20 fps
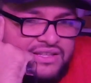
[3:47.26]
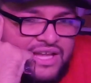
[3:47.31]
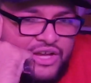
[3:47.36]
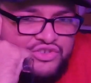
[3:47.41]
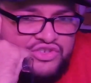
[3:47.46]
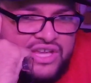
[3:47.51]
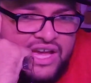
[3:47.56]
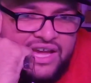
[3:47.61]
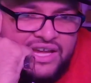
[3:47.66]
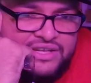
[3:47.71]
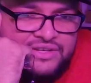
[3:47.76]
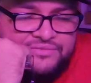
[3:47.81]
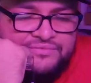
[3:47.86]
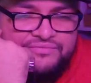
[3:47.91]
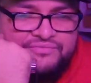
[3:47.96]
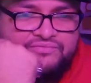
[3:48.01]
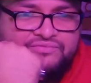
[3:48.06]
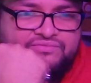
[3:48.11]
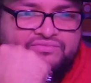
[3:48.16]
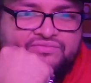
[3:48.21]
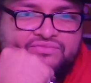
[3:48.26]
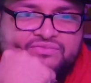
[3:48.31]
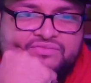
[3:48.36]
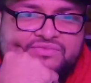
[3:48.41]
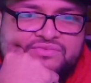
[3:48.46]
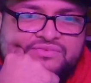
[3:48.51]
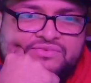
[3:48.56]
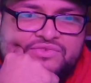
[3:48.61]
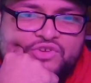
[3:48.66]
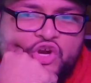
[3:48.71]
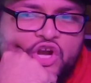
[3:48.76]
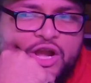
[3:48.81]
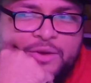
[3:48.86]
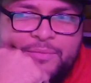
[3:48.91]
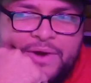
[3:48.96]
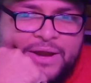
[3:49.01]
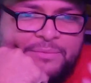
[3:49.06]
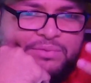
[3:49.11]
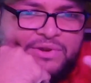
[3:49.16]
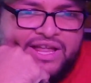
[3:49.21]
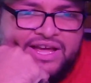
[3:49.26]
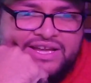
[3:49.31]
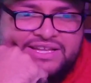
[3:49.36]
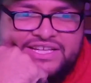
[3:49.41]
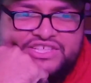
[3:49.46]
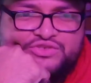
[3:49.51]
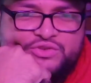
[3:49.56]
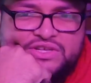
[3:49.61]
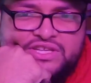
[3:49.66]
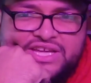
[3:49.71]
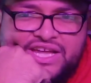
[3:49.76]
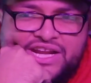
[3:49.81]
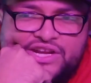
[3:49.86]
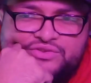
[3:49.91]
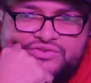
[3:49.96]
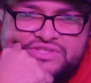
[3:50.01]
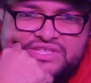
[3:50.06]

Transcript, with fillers: outside? Or am I blind? I swear to God I don't